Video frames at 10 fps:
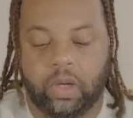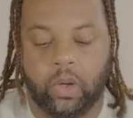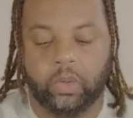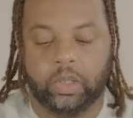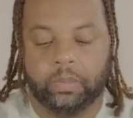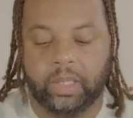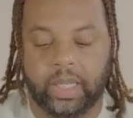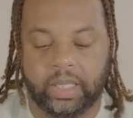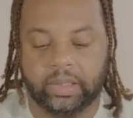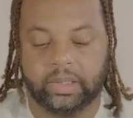a colder
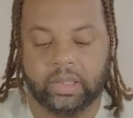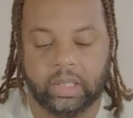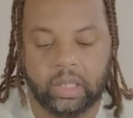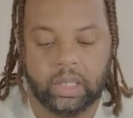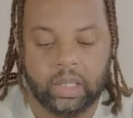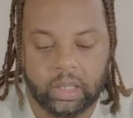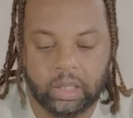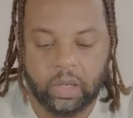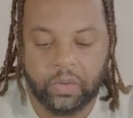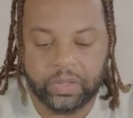place,
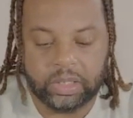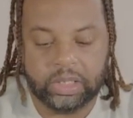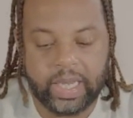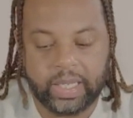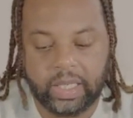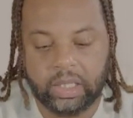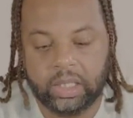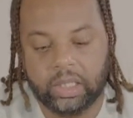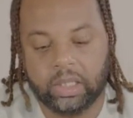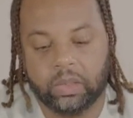you know, this jacket
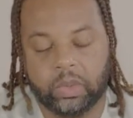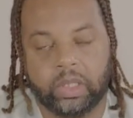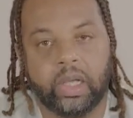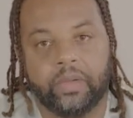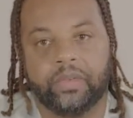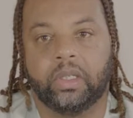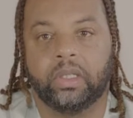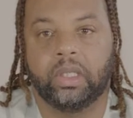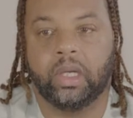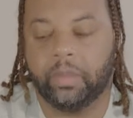here would
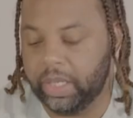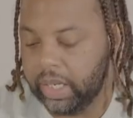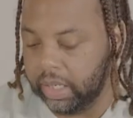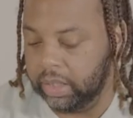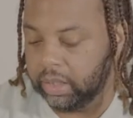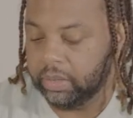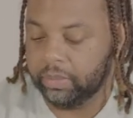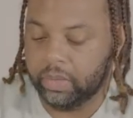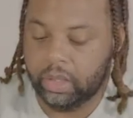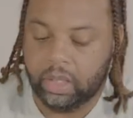definitely come in handy.
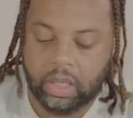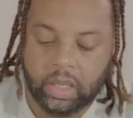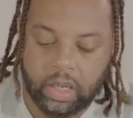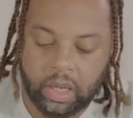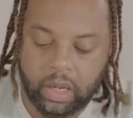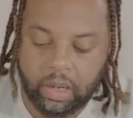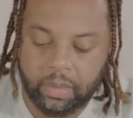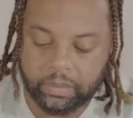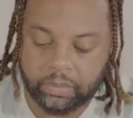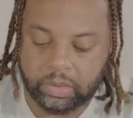
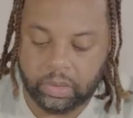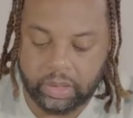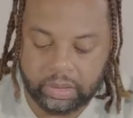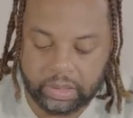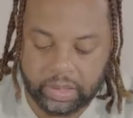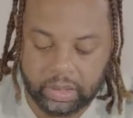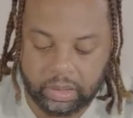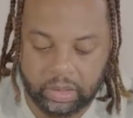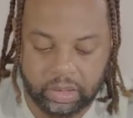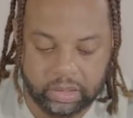Um, so let's take a
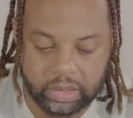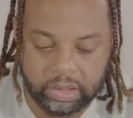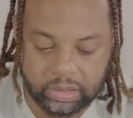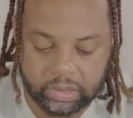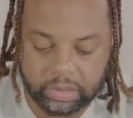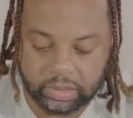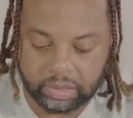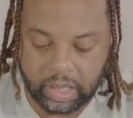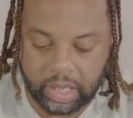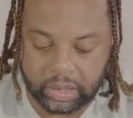look at these
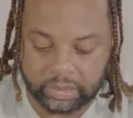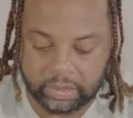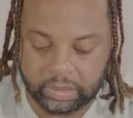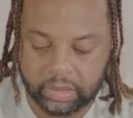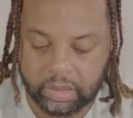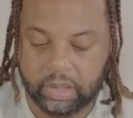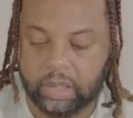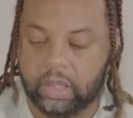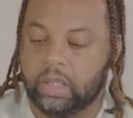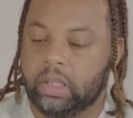socks.
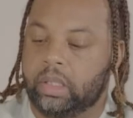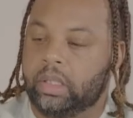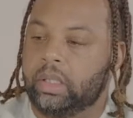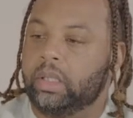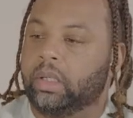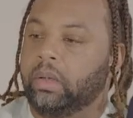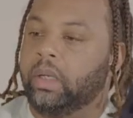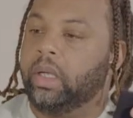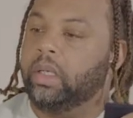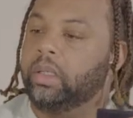
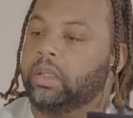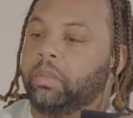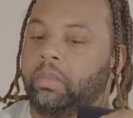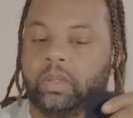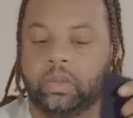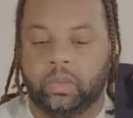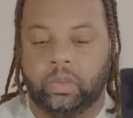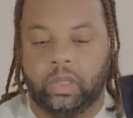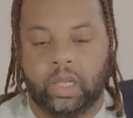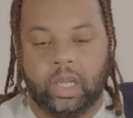Okay, blue
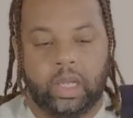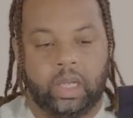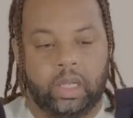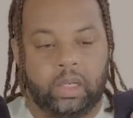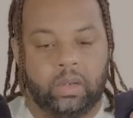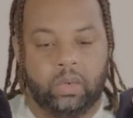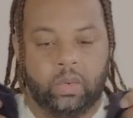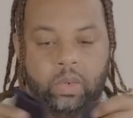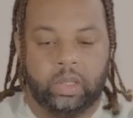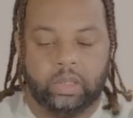and
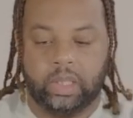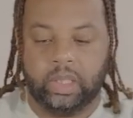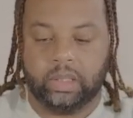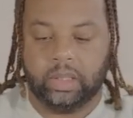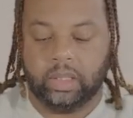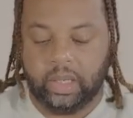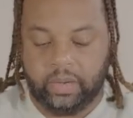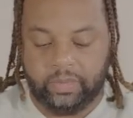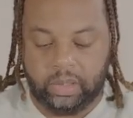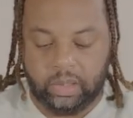orange. I guess it
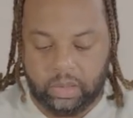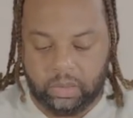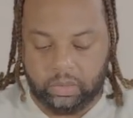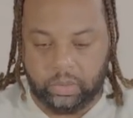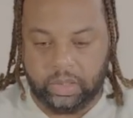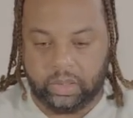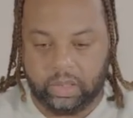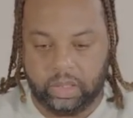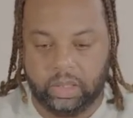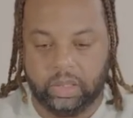definitely goes with
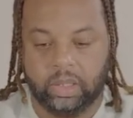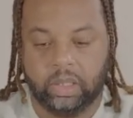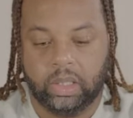the